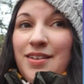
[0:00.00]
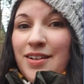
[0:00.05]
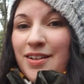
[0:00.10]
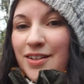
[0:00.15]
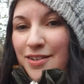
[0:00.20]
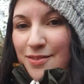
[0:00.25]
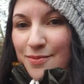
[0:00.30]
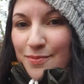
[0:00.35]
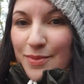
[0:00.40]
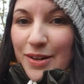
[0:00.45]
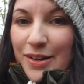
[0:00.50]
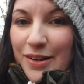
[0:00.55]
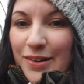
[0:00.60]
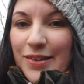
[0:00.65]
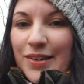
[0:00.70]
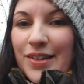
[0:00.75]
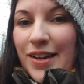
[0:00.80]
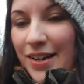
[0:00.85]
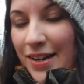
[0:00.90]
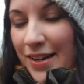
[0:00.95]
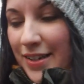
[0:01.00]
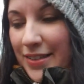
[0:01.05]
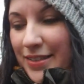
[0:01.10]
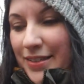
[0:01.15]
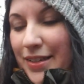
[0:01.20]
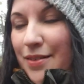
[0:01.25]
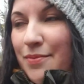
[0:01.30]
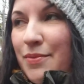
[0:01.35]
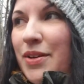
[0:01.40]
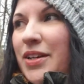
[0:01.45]
Come on, guys.
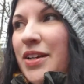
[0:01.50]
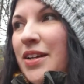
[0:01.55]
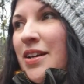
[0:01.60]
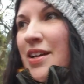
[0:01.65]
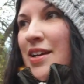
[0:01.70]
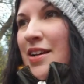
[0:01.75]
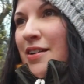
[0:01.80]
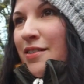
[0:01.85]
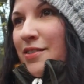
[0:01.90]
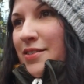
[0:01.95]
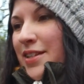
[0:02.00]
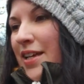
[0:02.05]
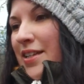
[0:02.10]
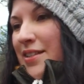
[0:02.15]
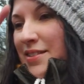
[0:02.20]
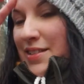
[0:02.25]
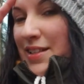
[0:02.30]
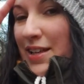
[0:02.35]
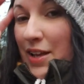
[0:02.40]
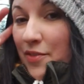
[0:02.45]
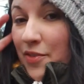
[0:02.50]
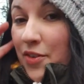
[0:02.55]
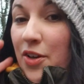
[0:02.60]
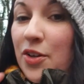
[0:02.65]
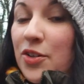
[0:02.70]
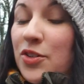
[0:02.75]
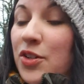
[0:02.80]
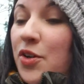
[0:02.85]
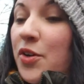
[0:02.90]
I mean, who doesn't love a good